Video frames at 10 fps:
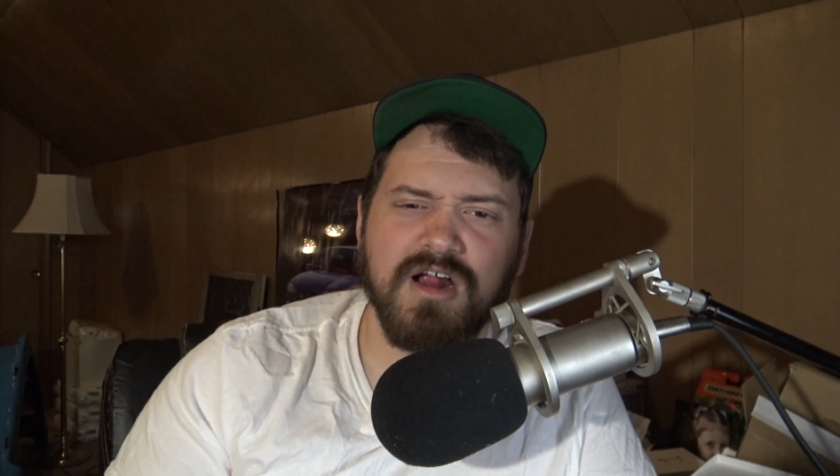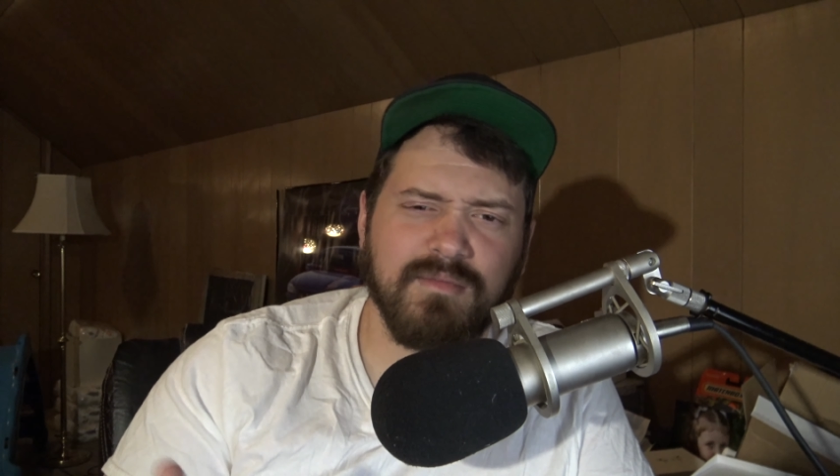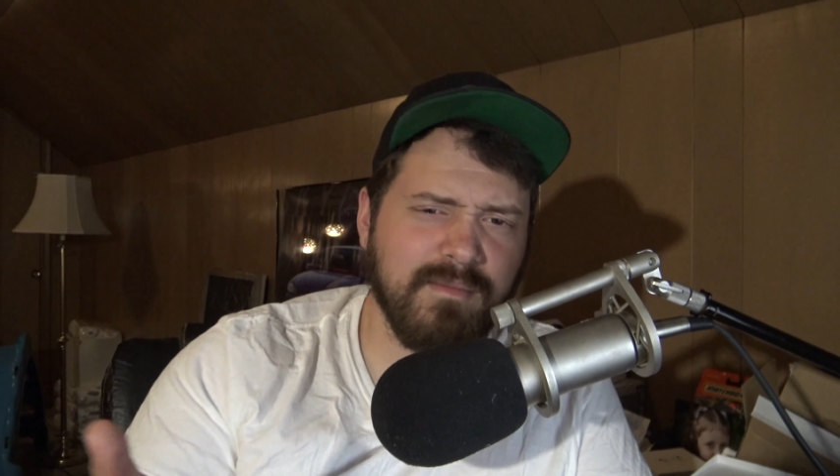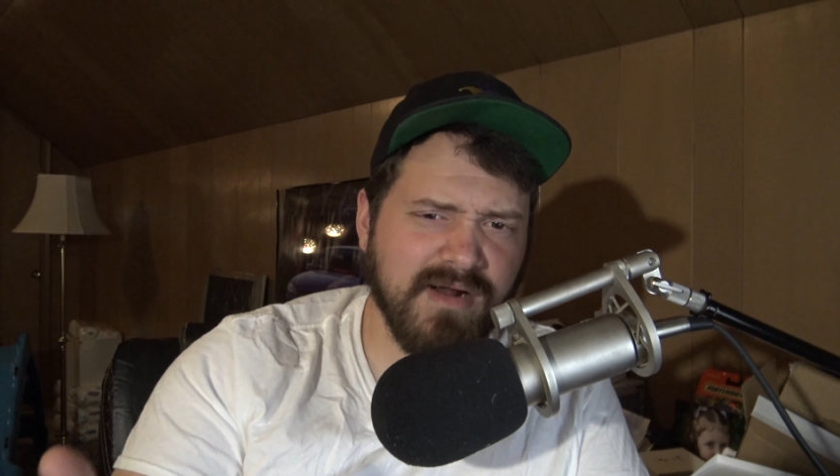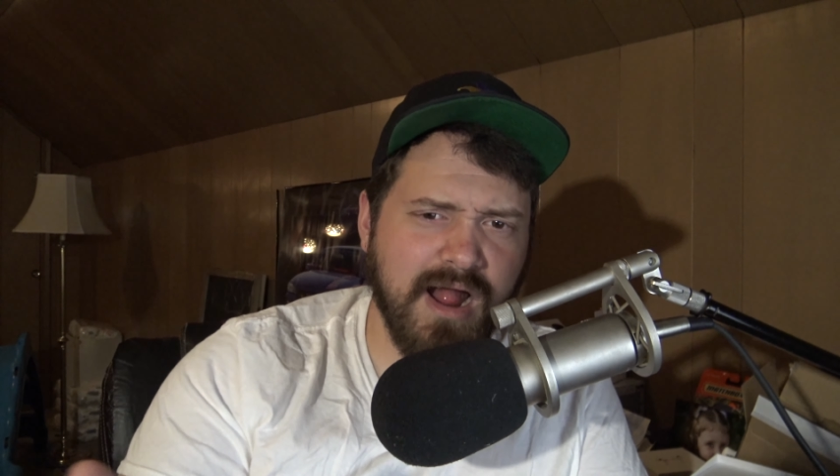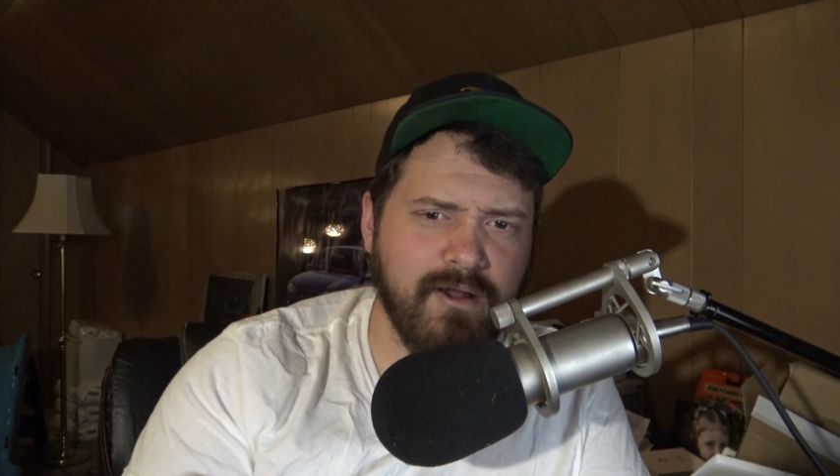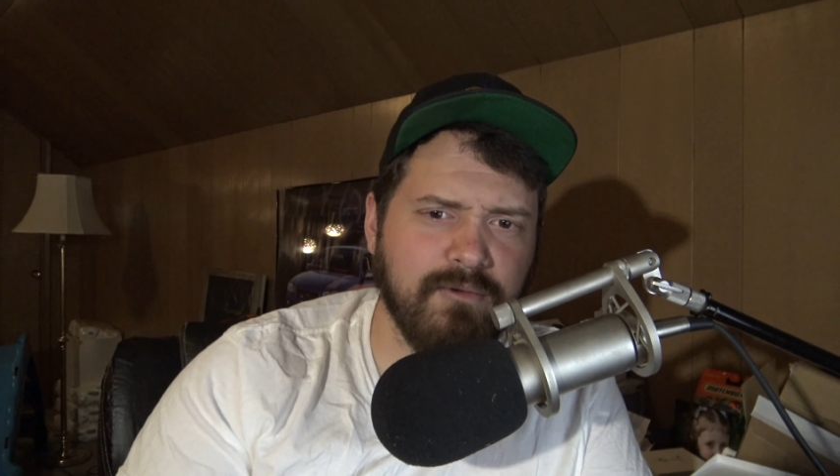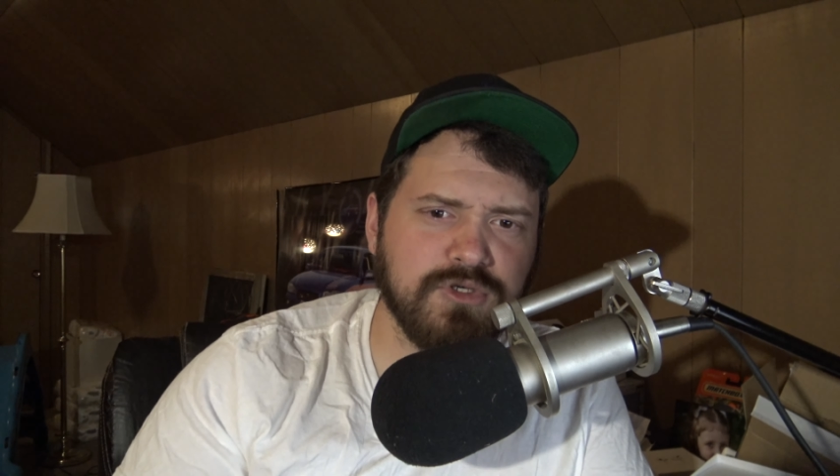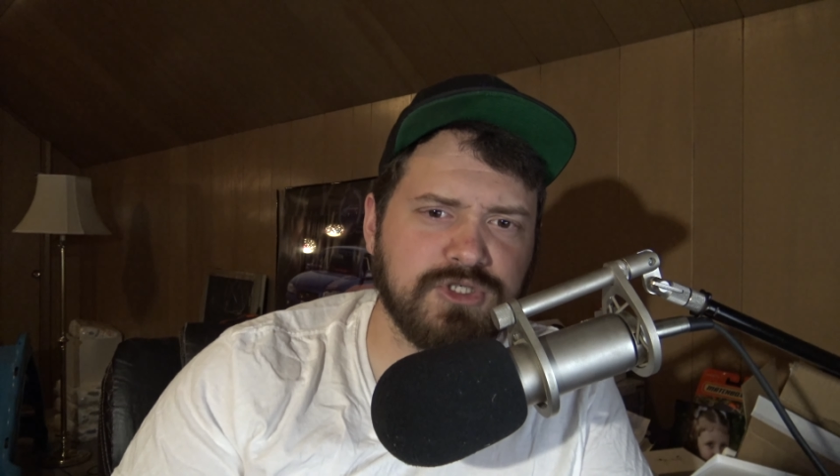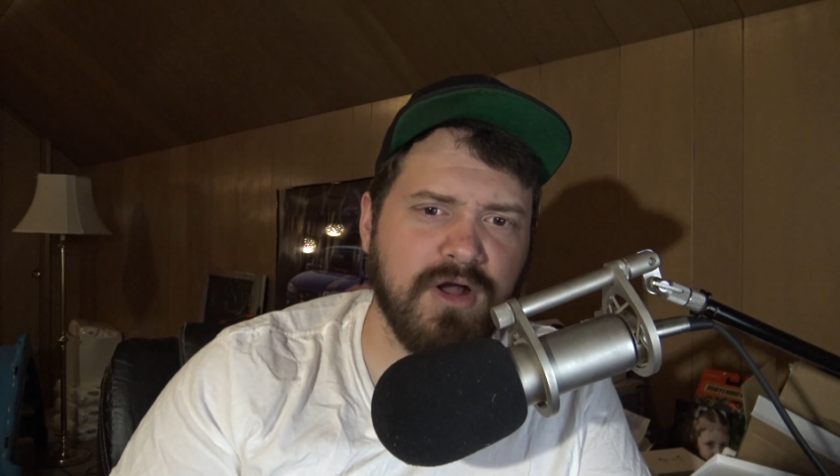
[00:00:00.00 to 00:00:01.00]
Remember how I
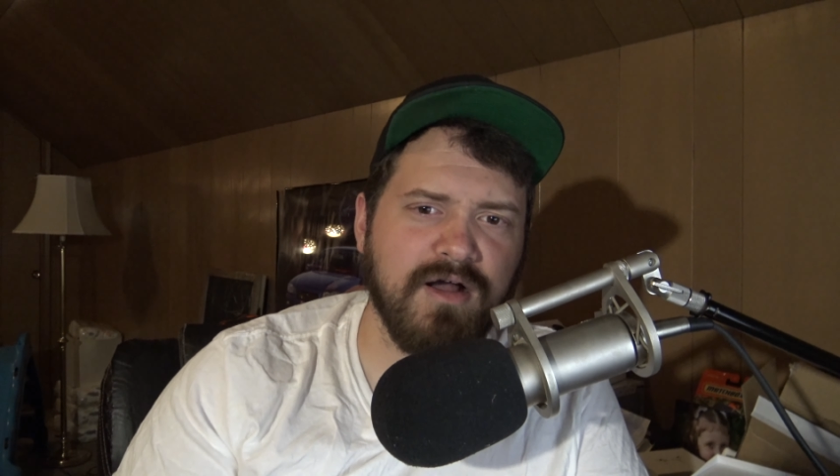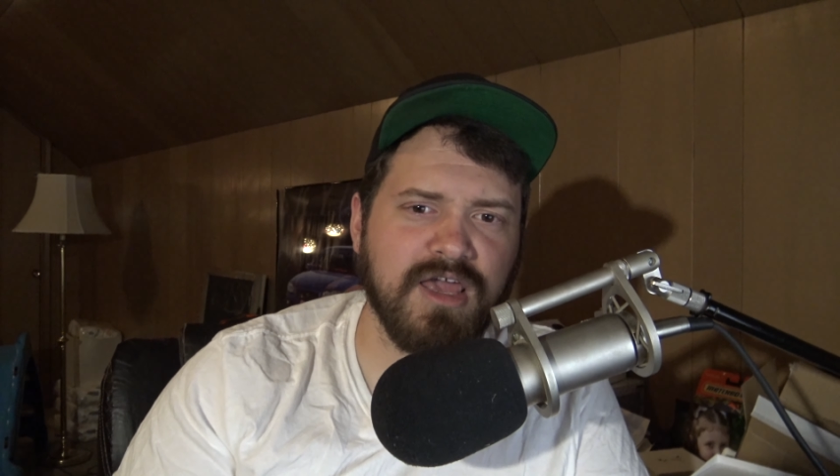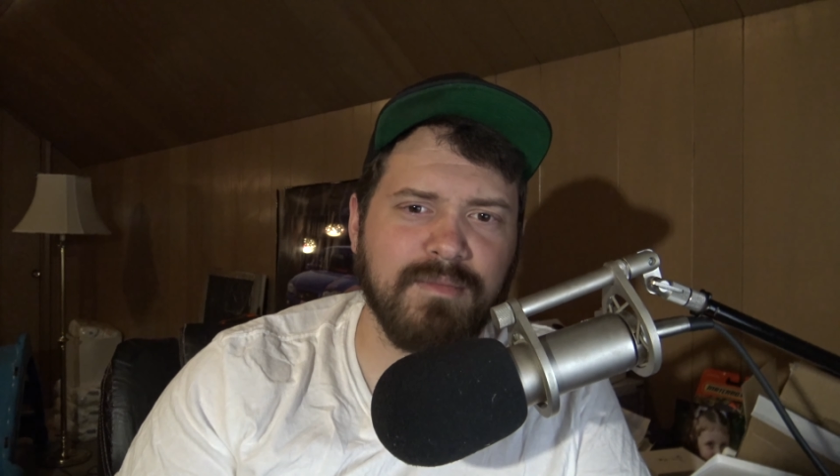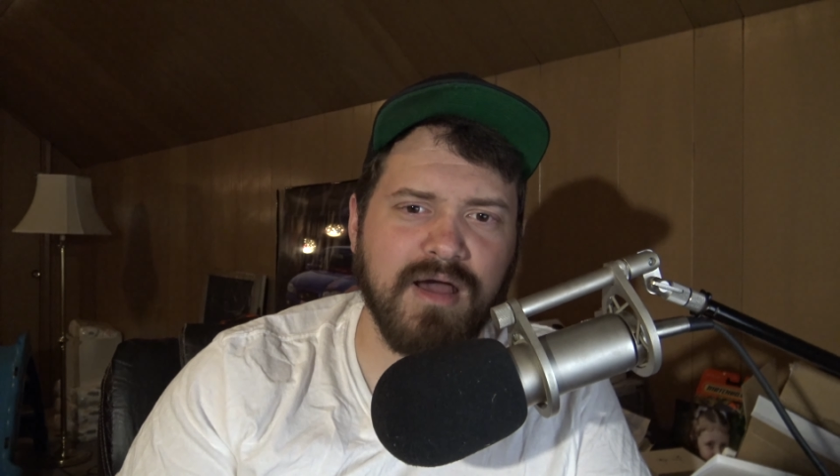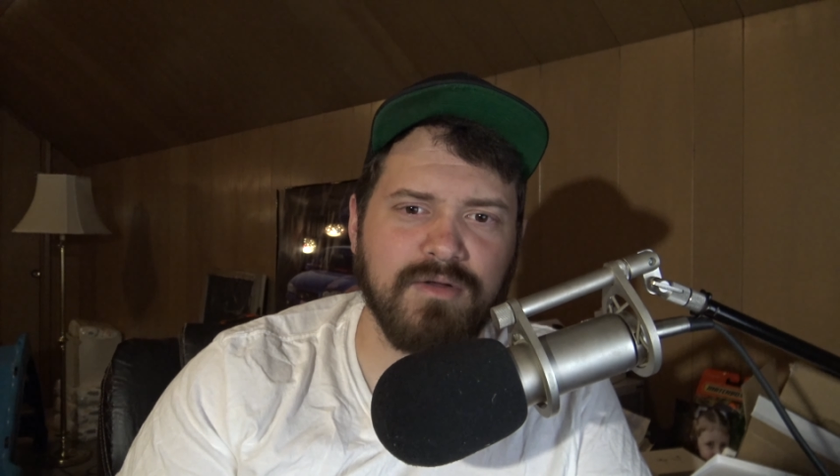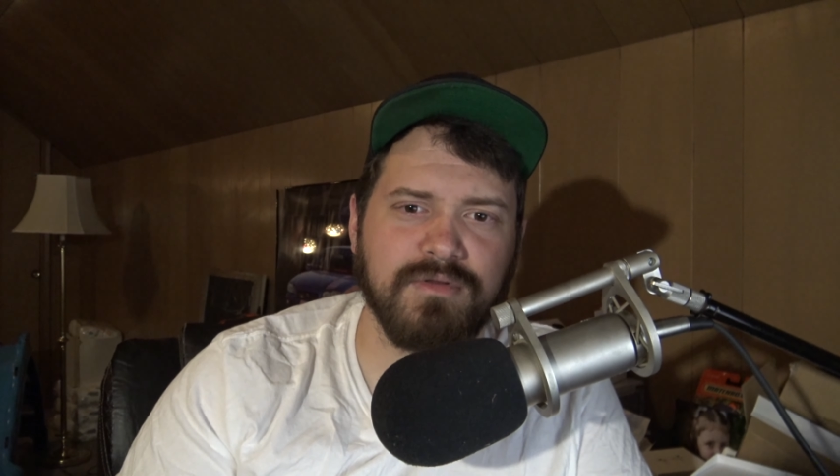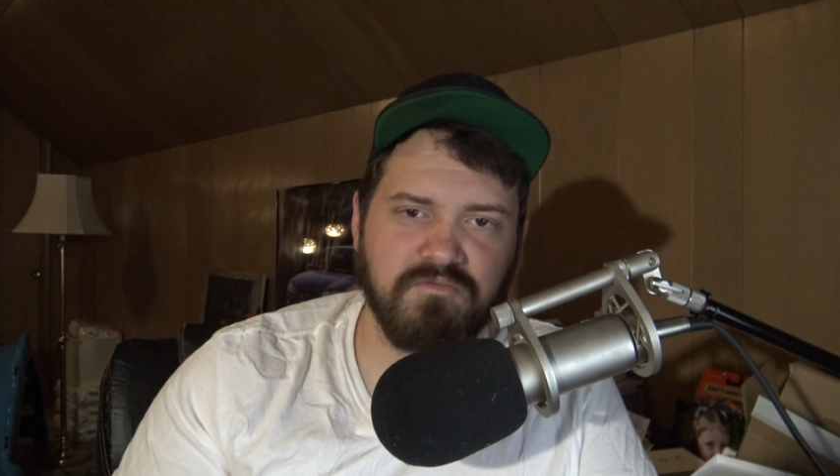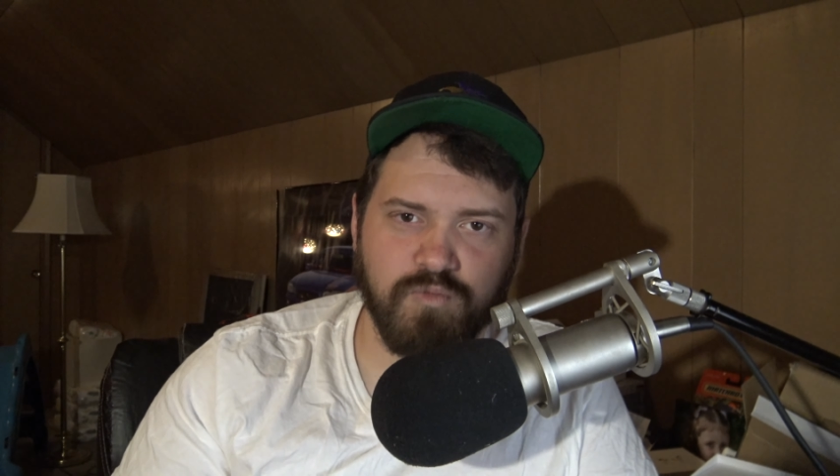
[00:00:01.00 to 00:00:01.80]
was talking about